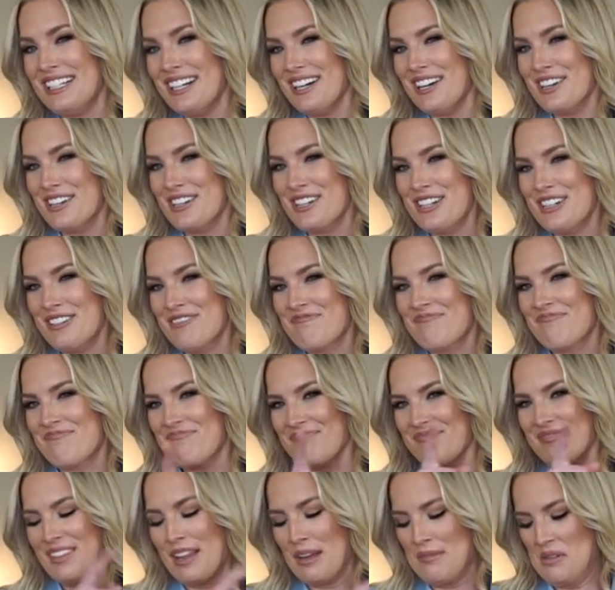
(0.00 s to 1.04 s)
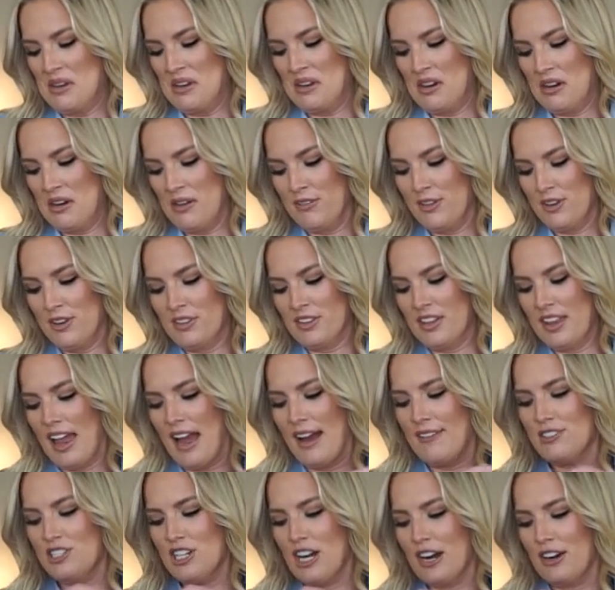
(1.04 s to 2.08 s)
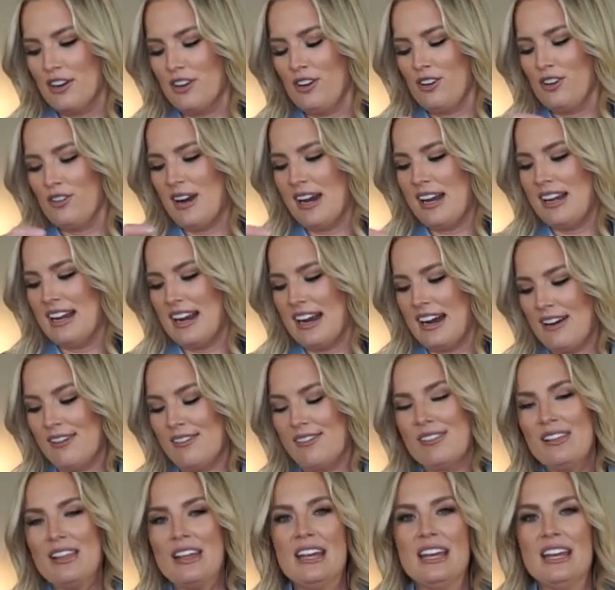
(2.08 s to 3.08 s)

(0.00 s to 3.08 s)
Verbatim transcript: Are you? Let me know if you're in the live chat crew right now.